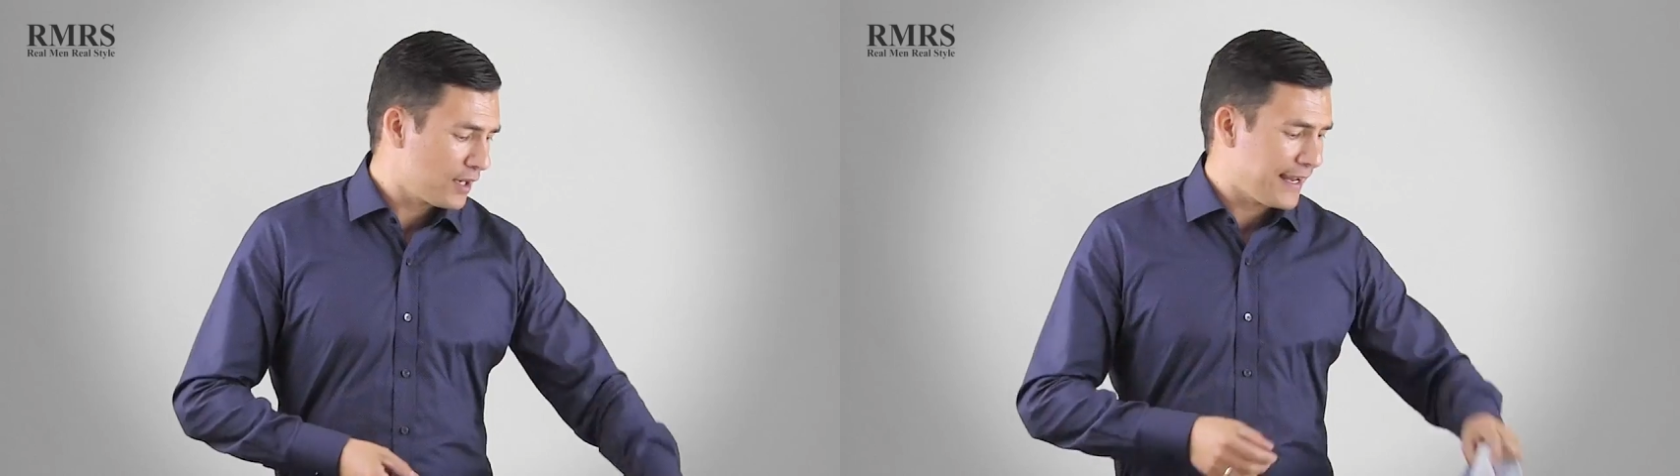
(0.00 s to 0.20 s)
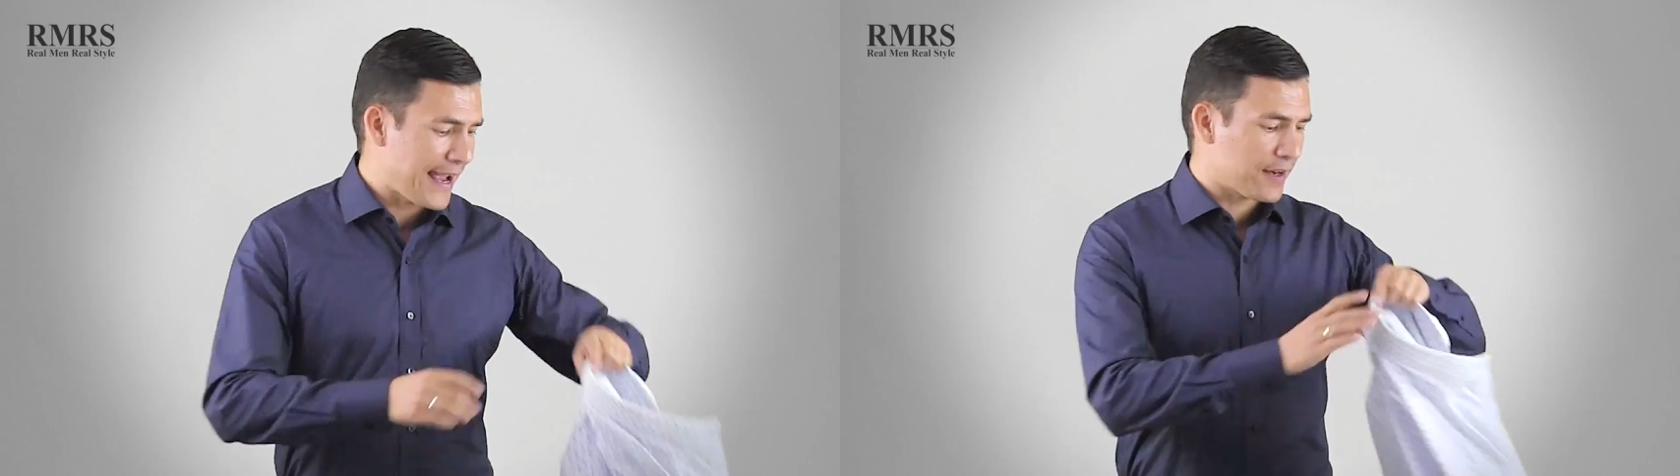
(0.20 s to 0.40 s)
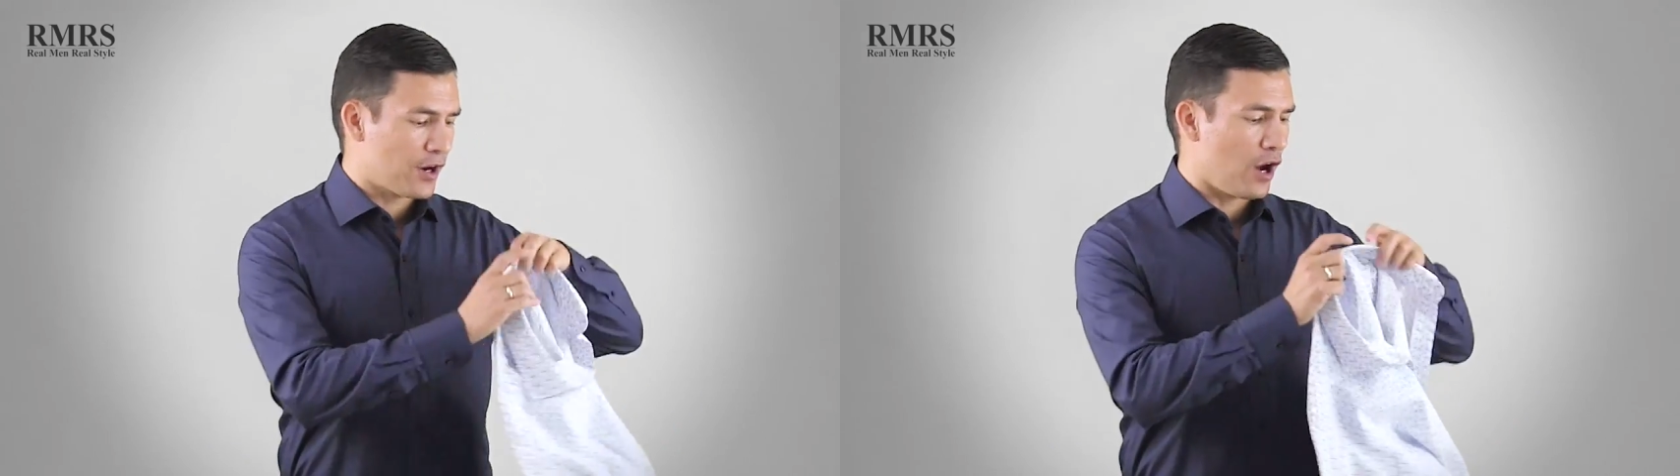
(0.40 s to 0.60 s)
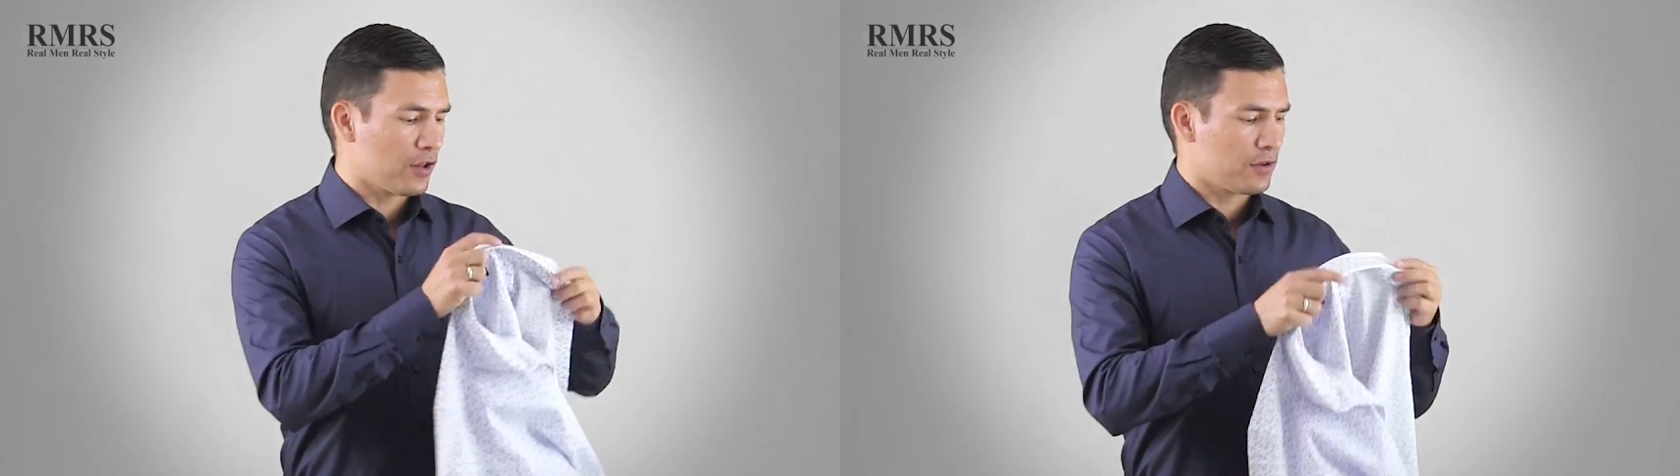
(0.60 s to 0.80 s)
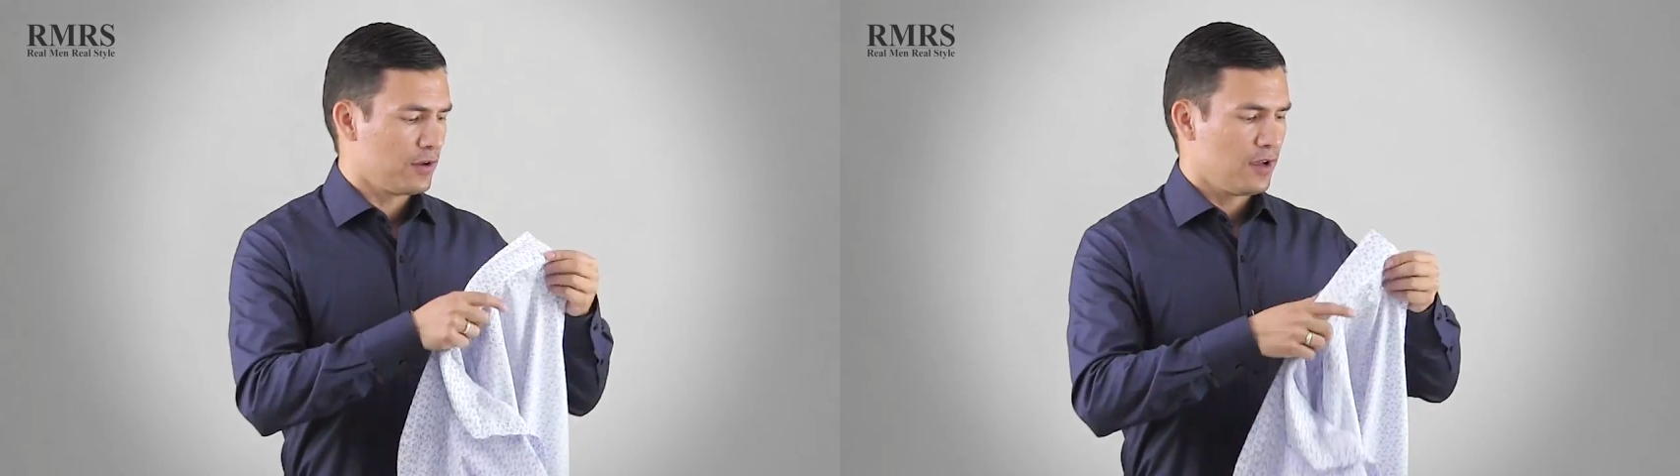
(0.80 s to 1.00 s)
looking at a
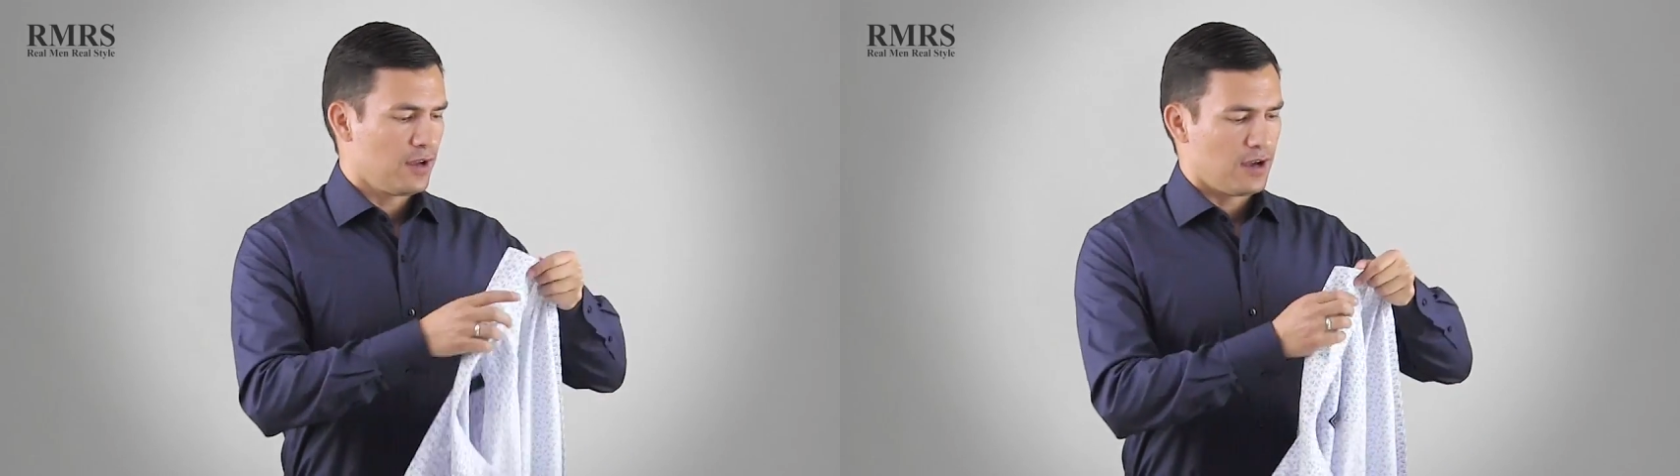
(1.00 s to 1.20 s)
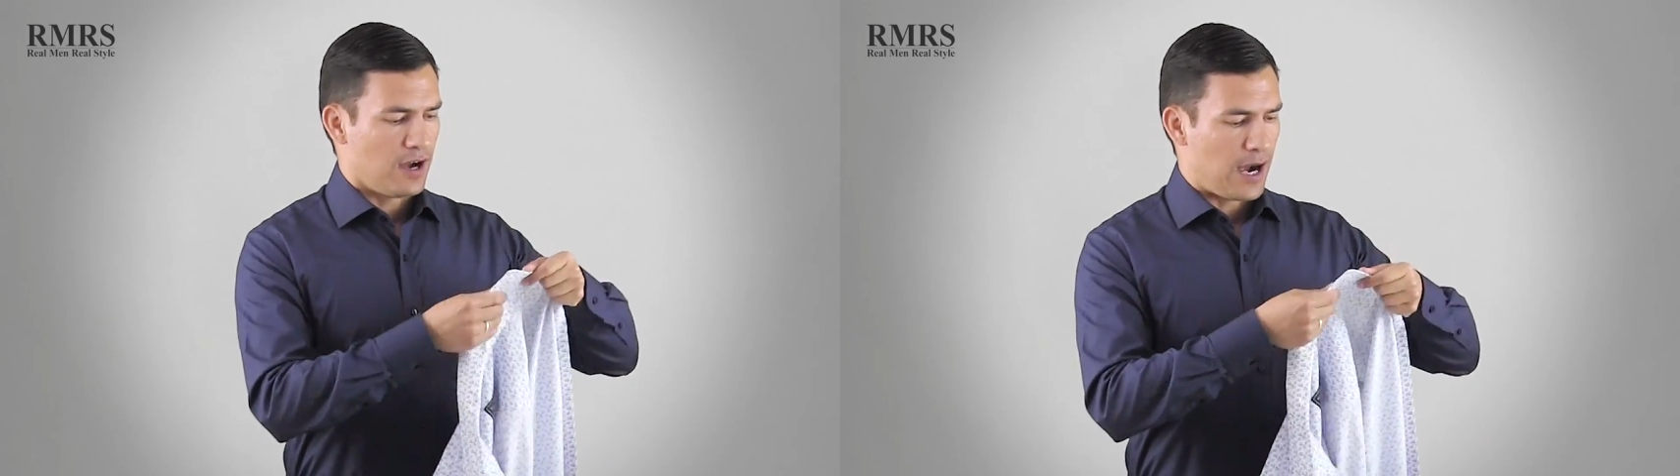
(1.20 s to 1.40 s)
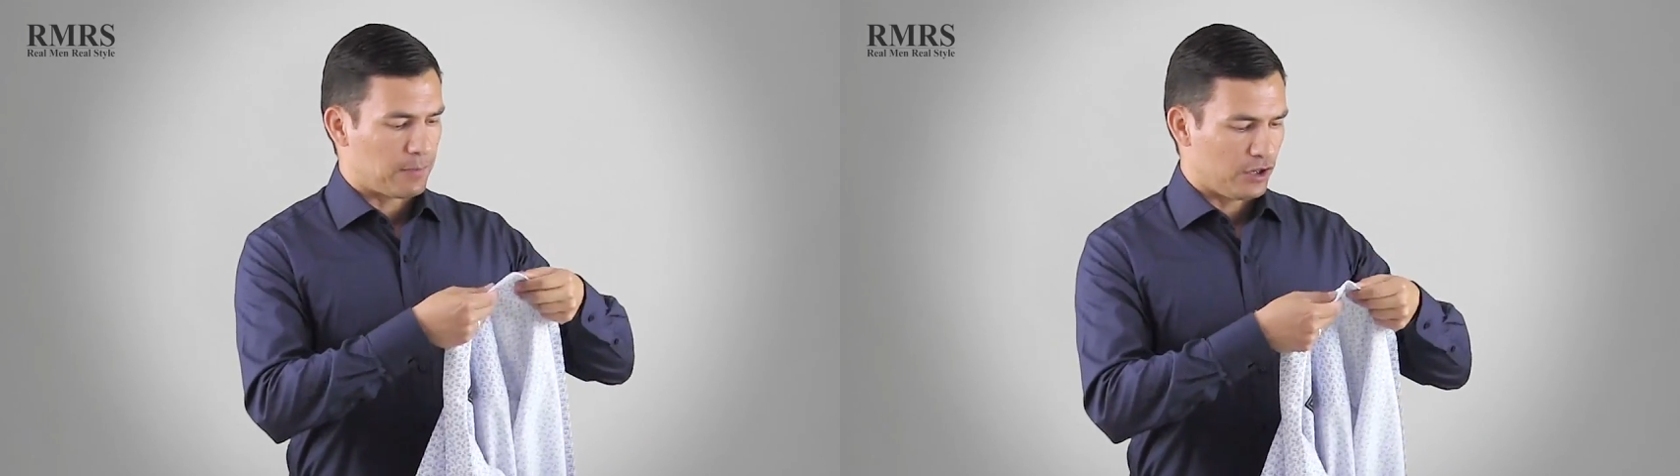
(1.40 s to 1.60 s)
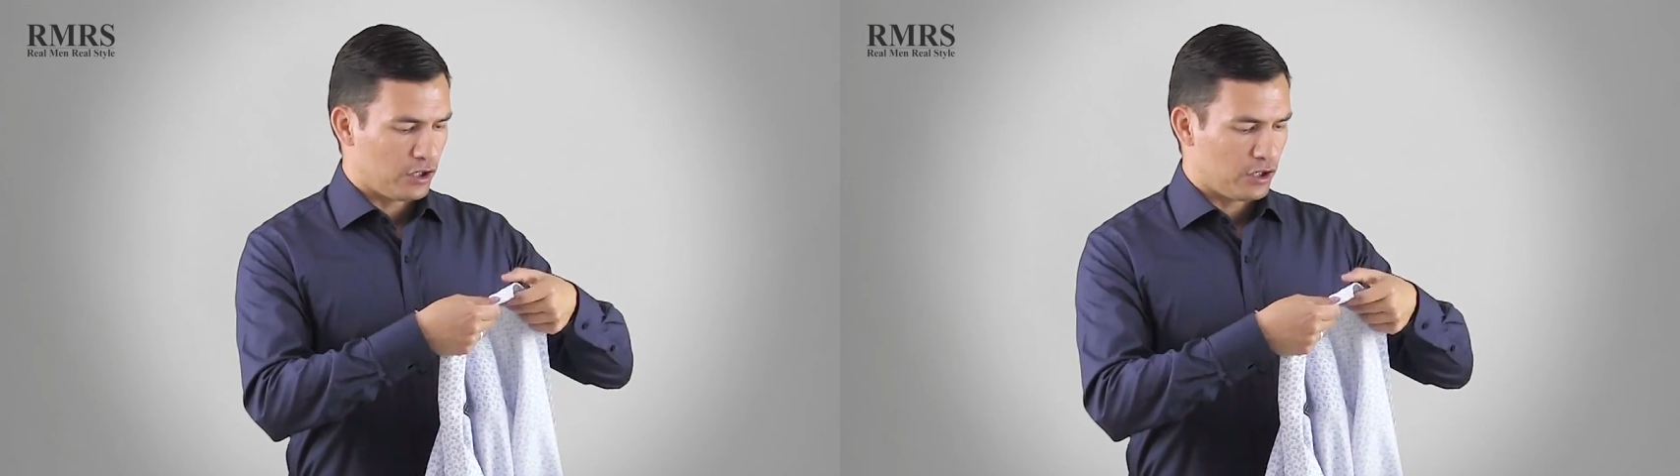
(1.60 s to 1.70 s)
collar, I'm going